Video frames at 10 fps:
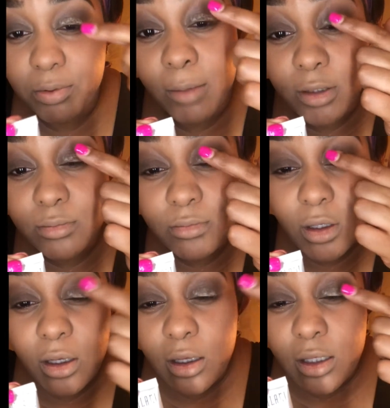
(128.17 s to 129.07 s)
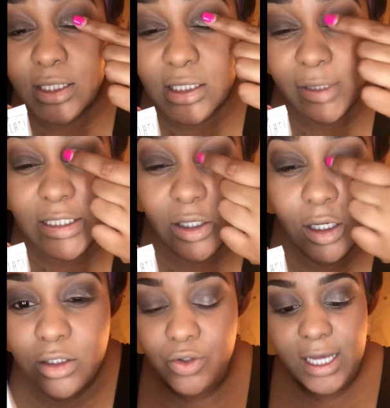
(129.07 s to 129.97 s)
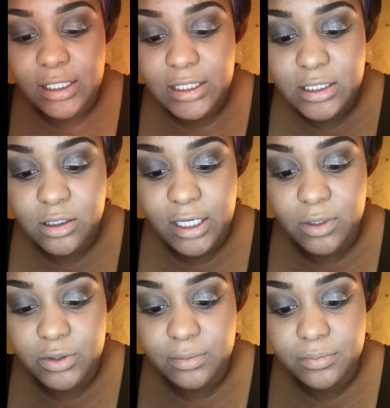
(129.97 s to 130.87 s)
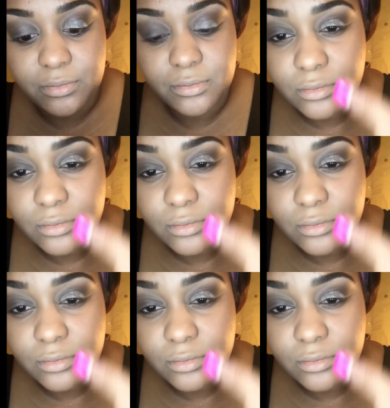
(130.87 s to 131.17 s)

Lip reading: you're gonna see me take Milani eyeshadow primer.